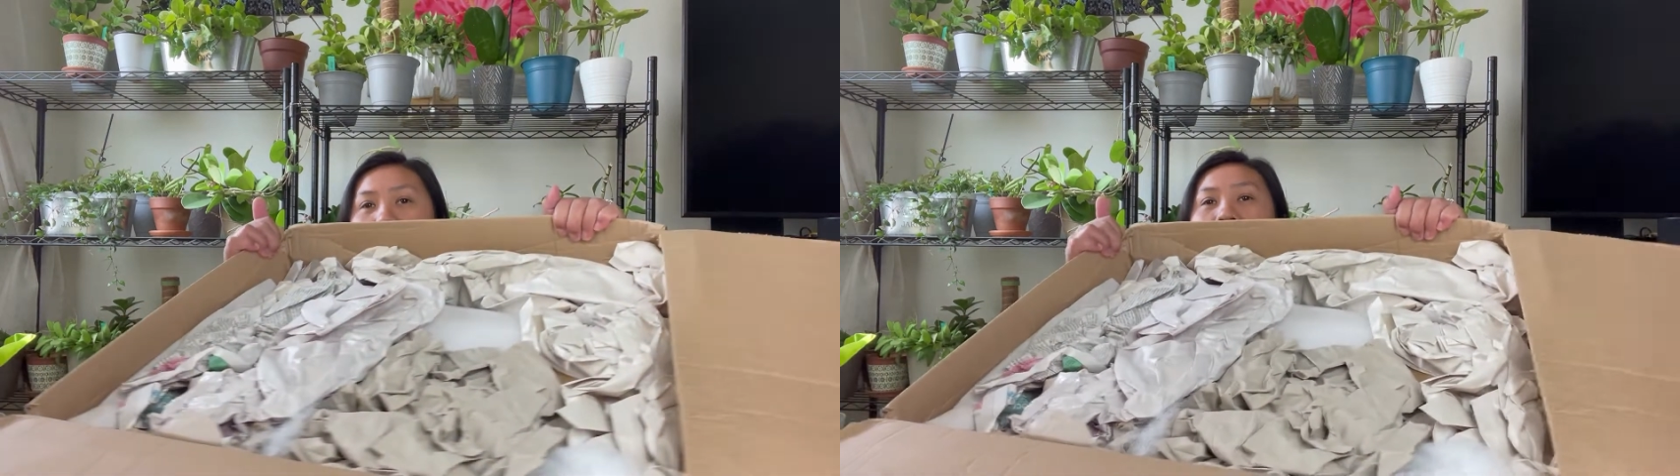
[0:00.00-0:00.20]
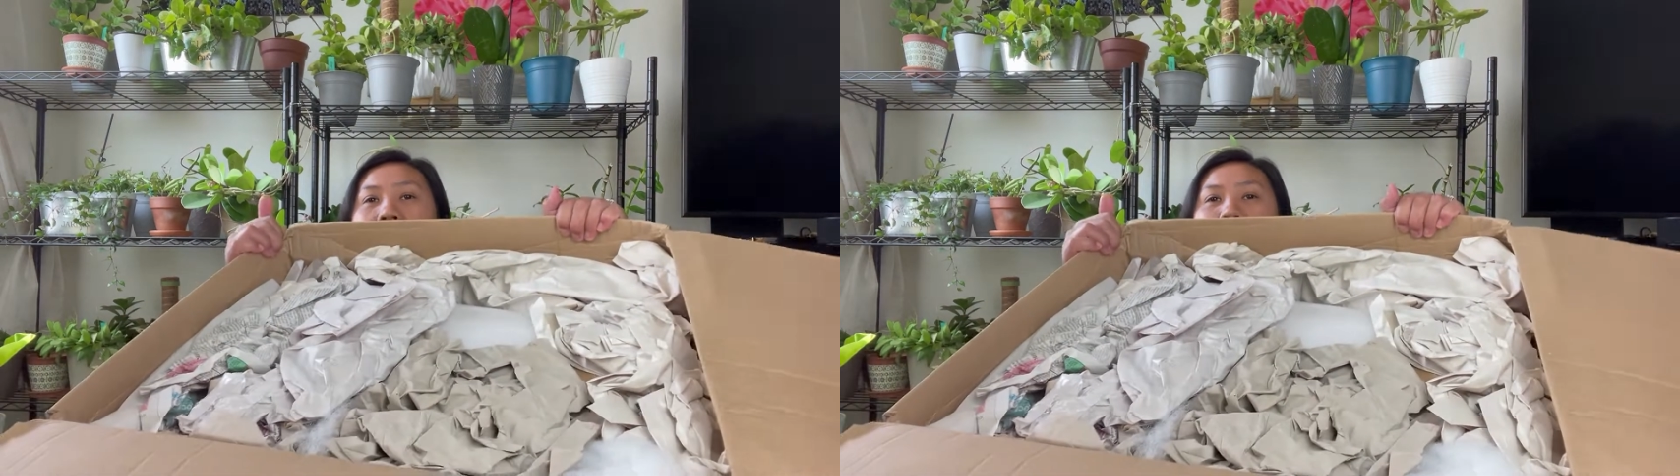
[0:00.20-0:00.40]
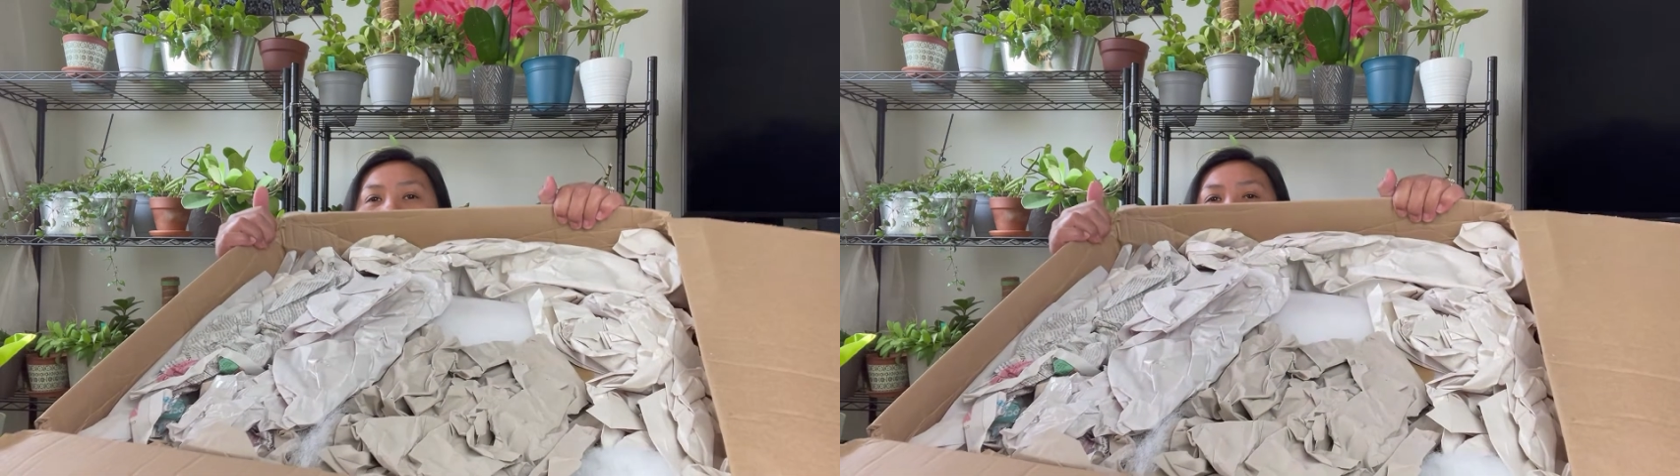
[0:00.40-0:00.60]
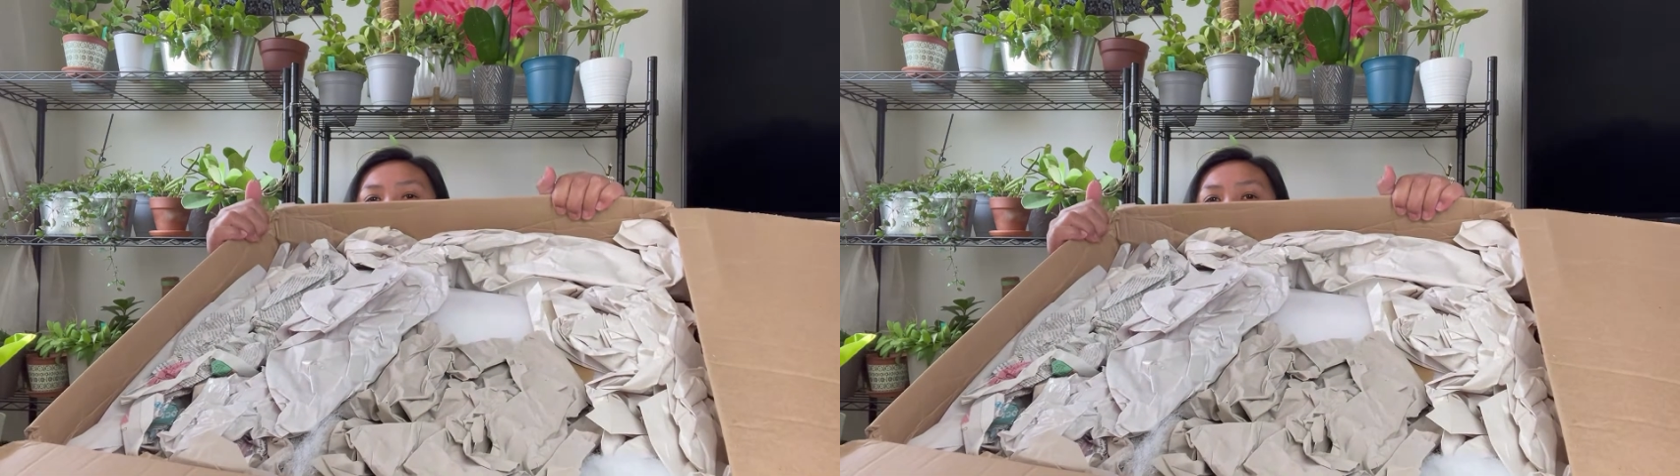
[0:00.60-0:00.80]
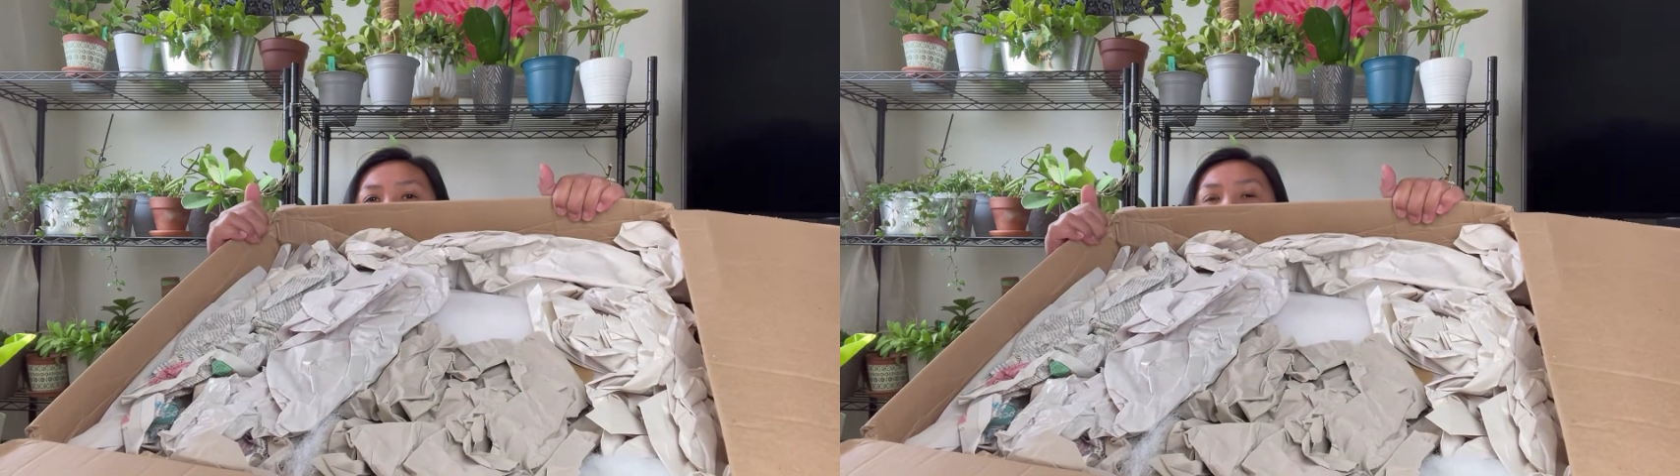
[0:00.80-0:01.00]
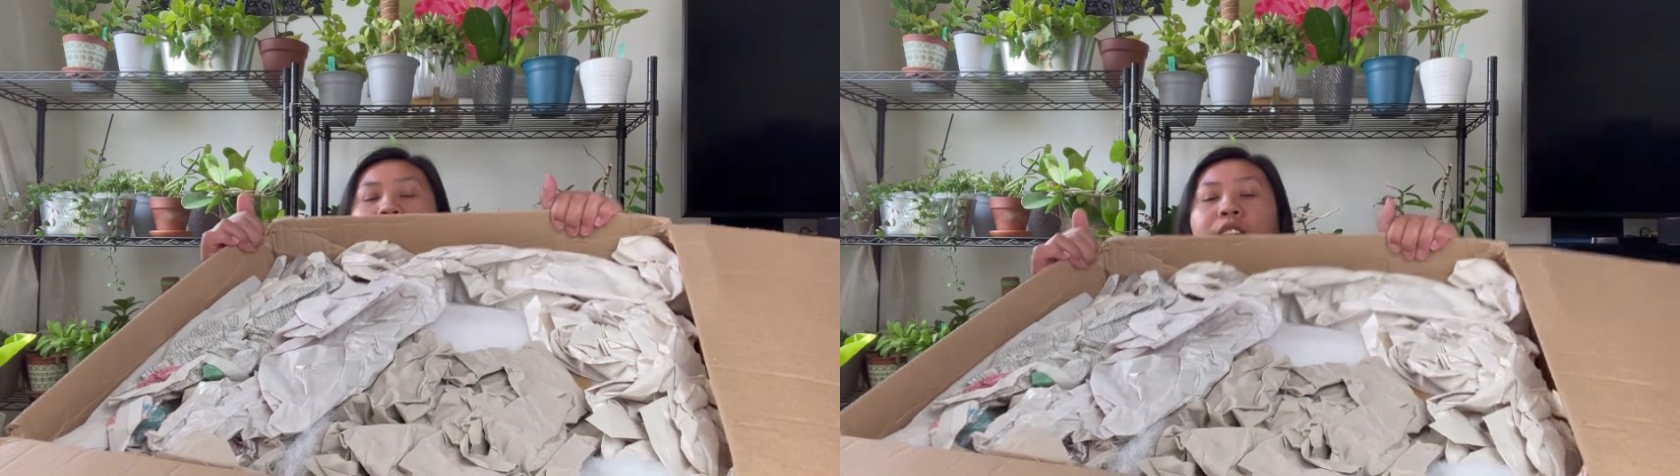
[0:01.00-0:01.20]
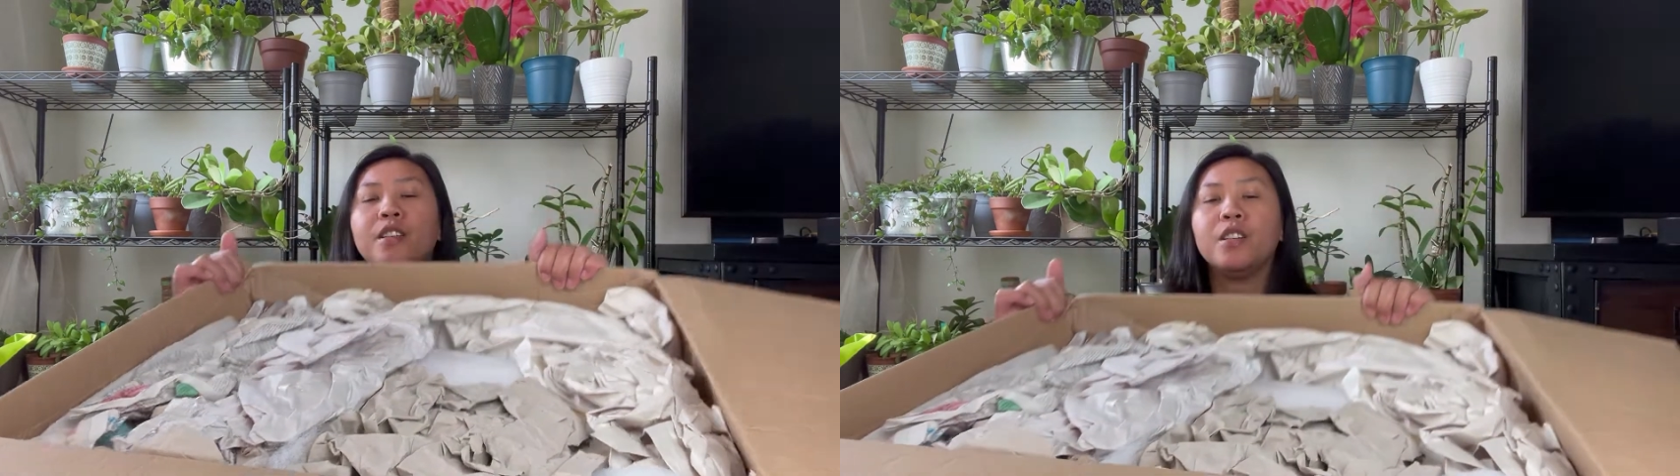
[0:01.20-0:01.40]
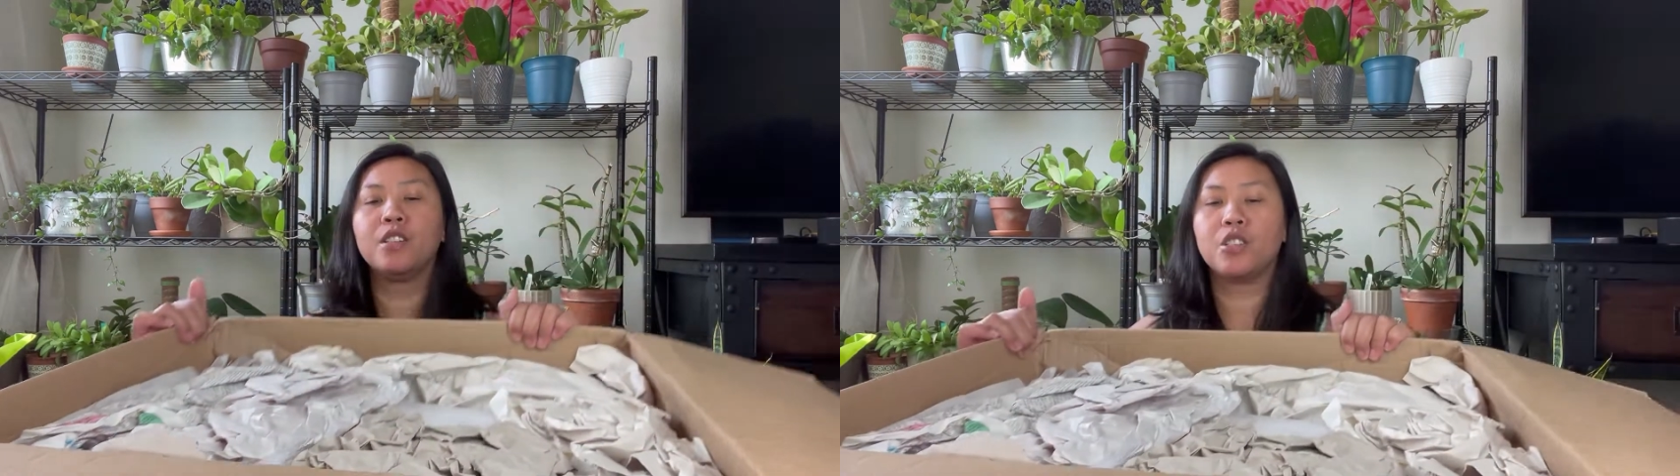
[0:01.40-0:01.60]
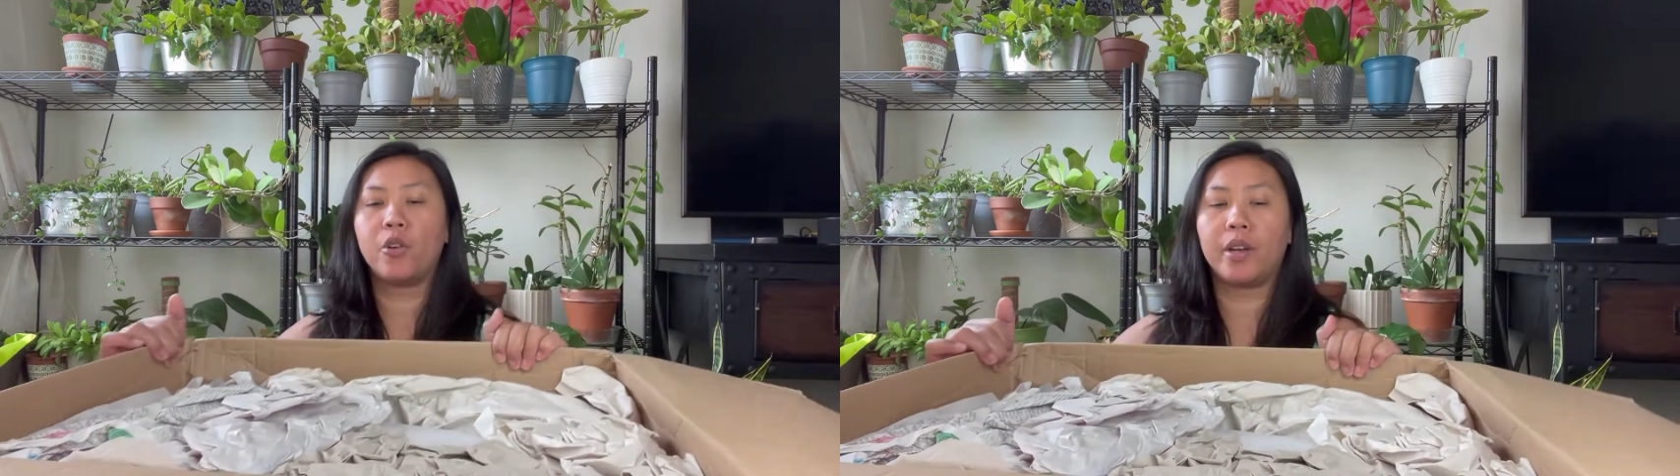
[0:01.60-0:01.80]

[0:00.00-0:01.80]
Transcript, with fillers: Ta-da. So